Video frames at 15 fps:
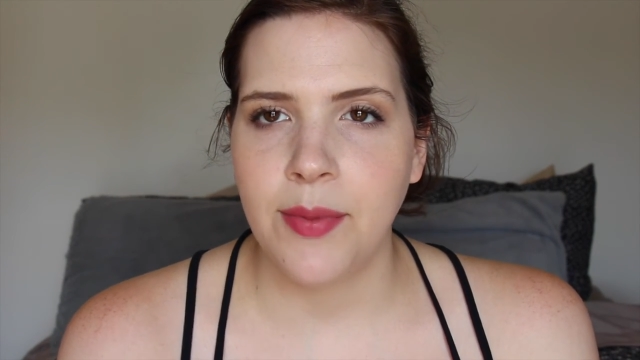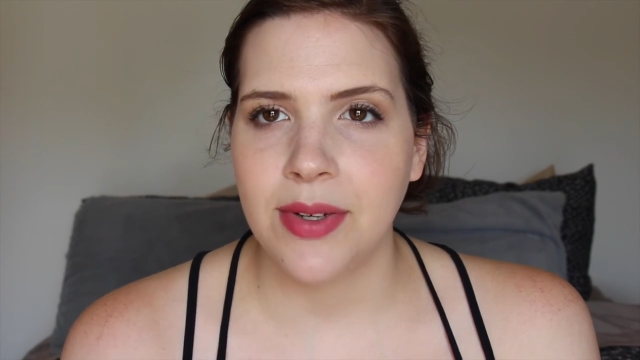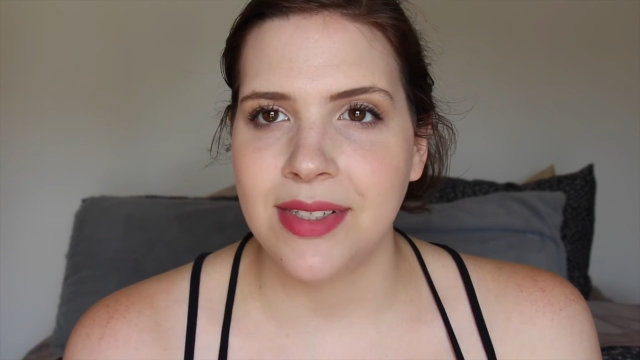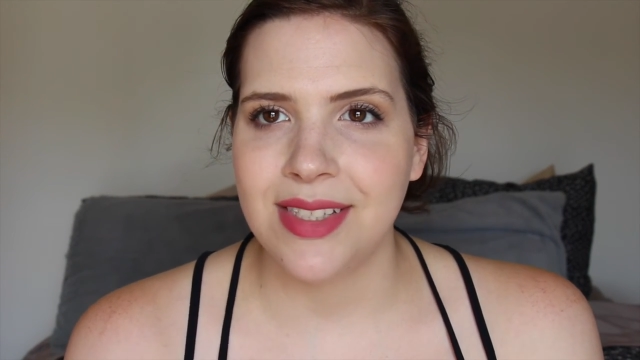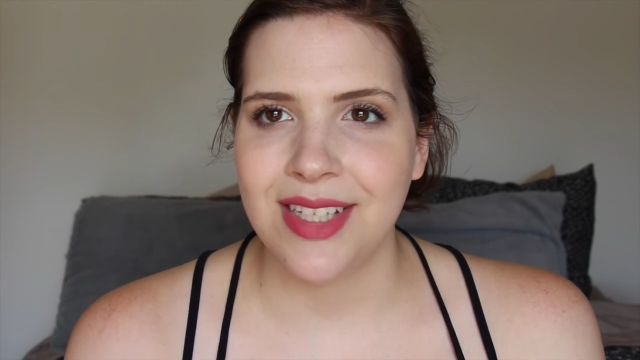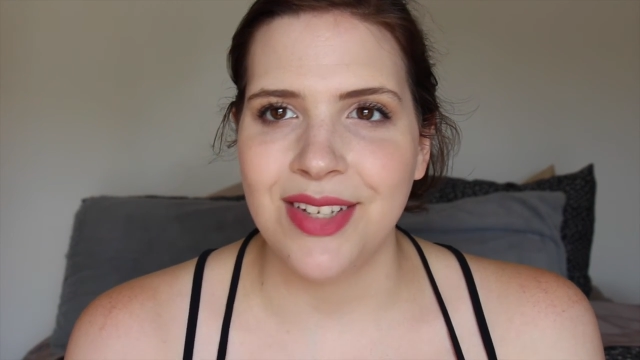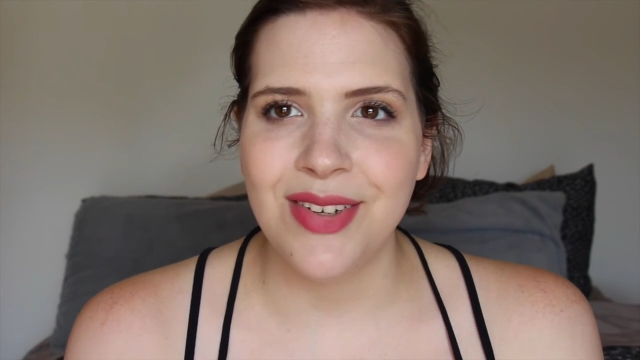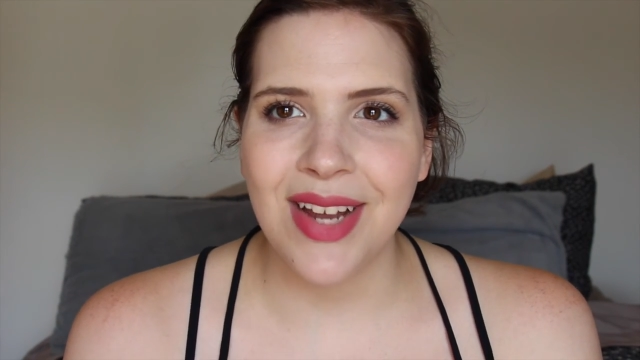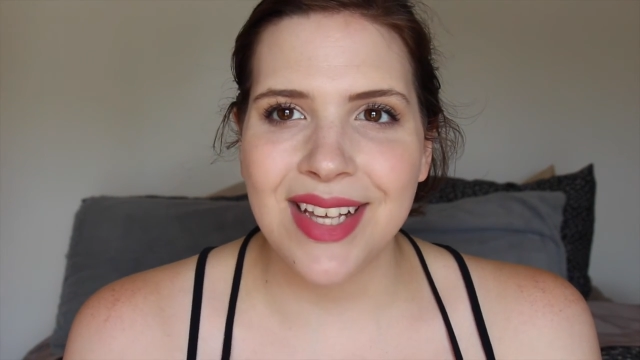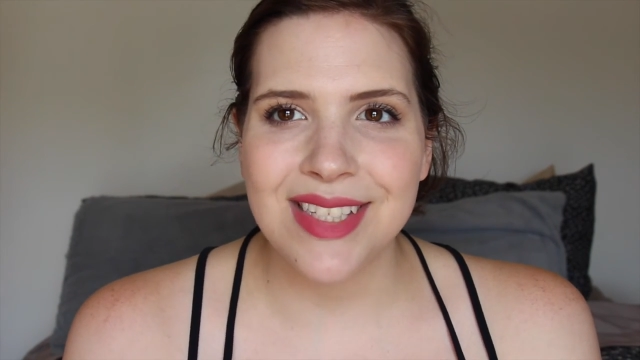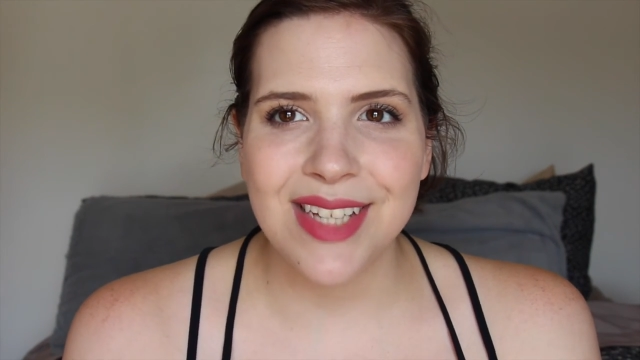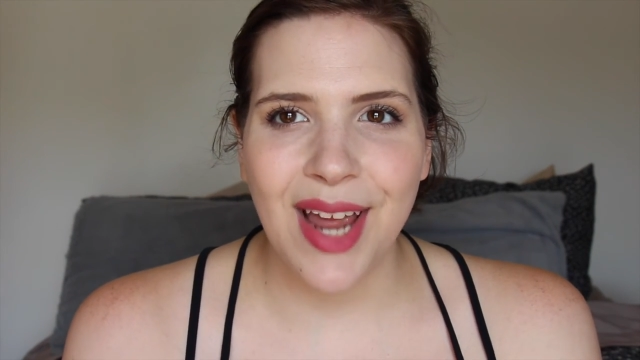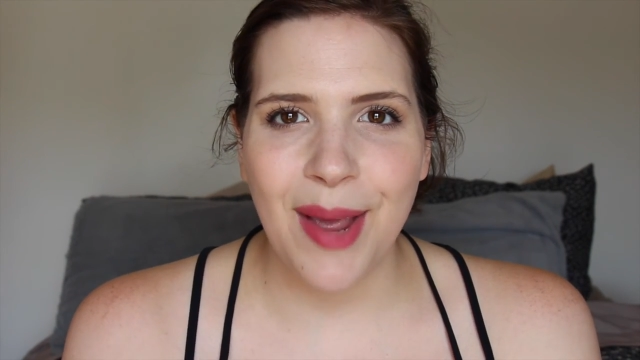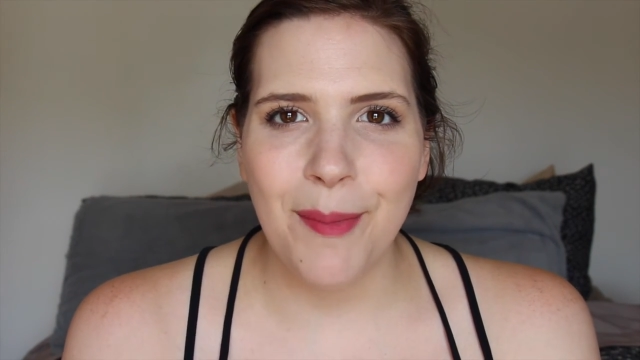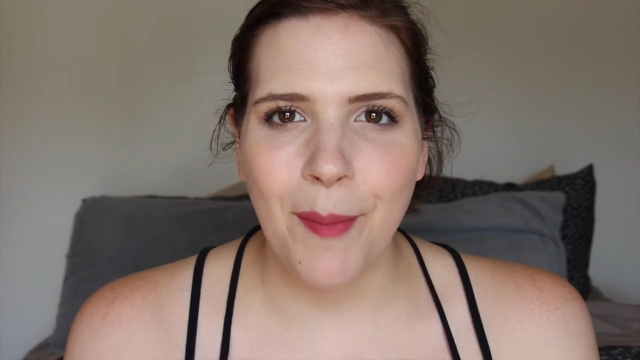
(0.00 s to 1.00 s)
will see you next
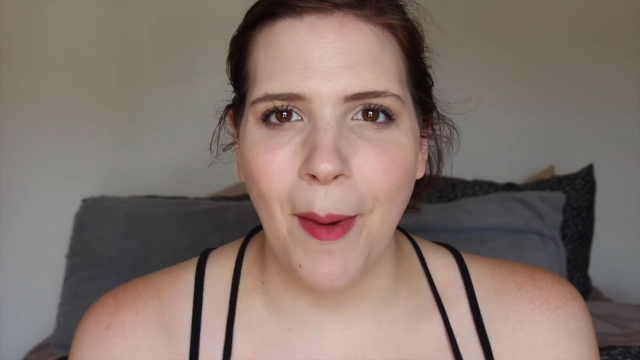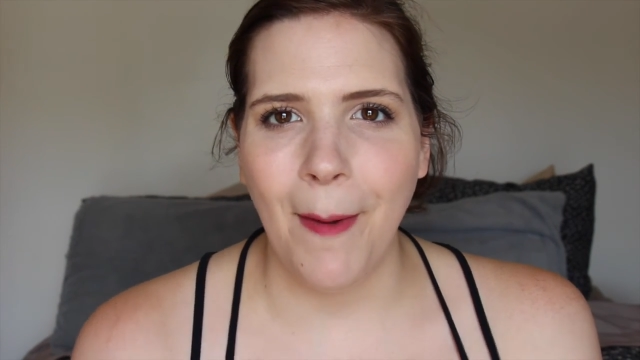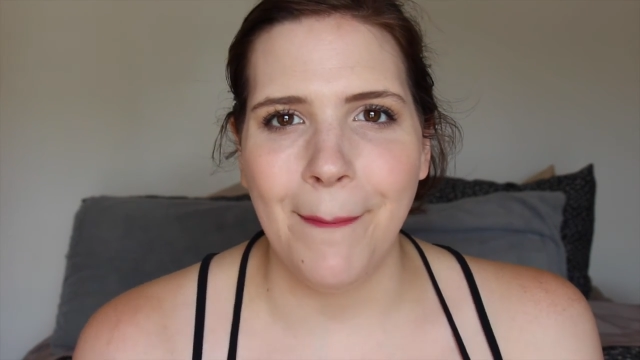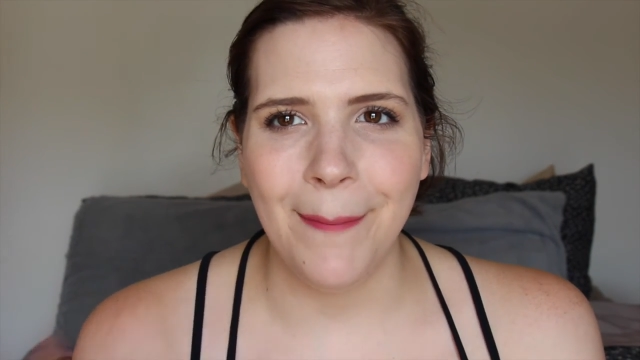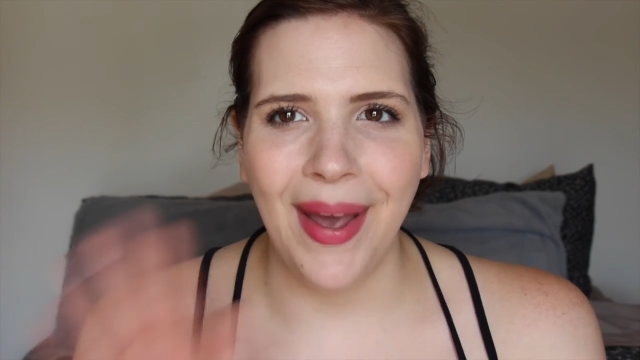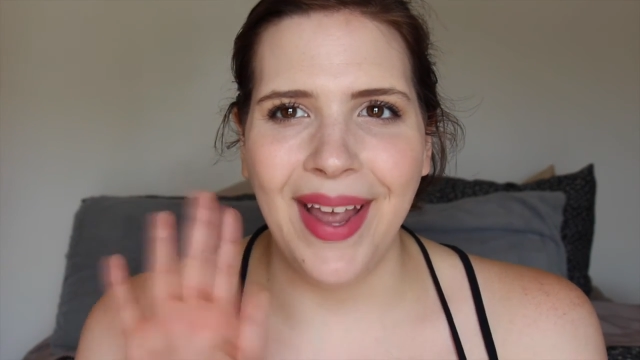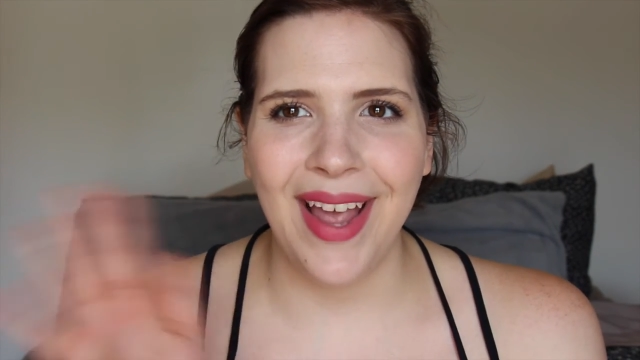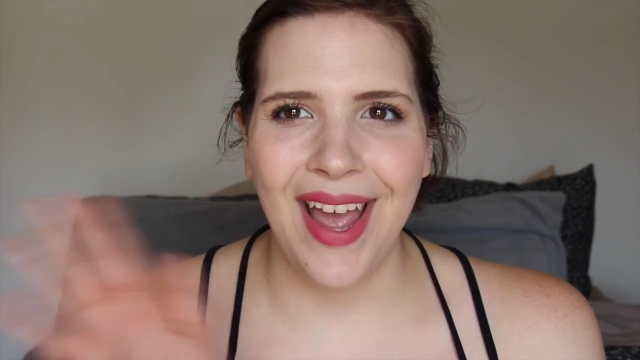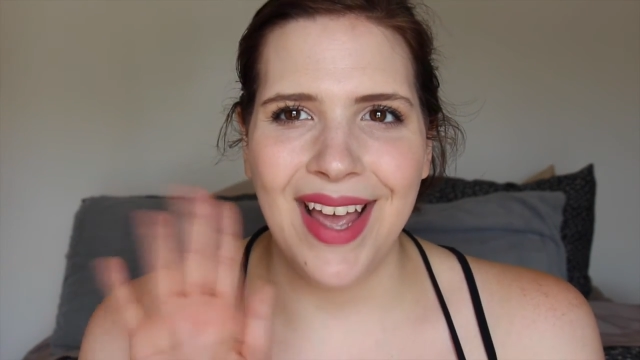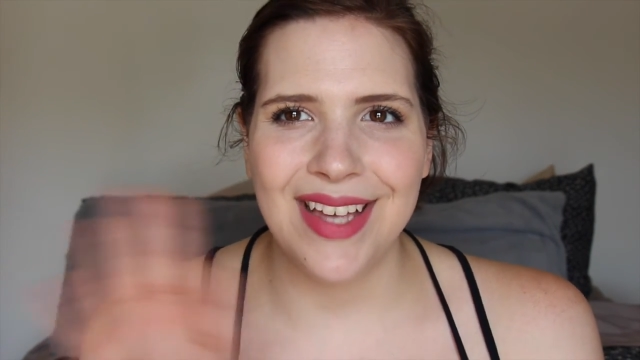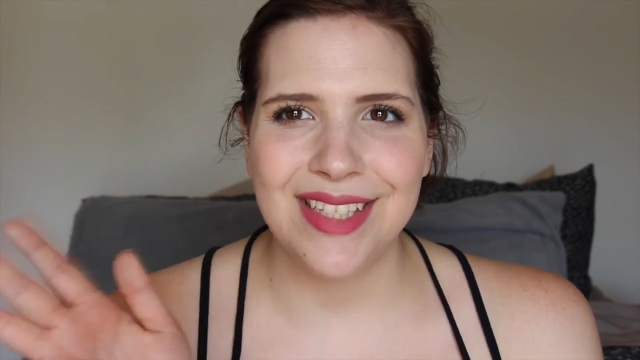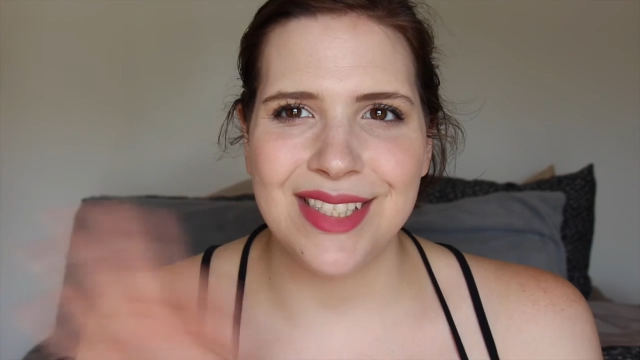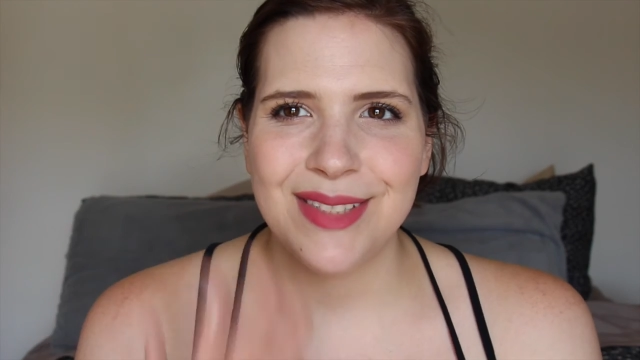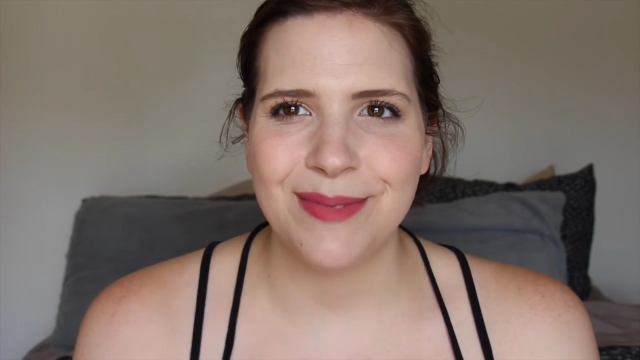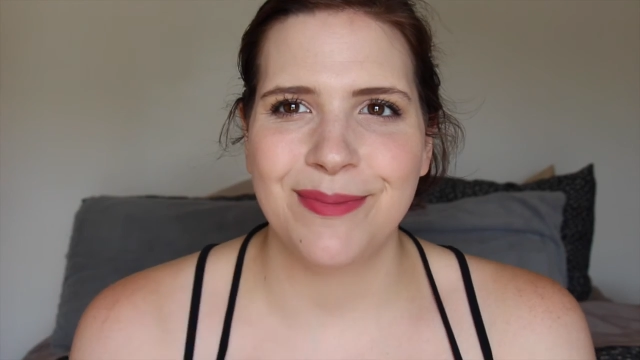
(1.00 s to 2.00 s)
time. Bye, guys!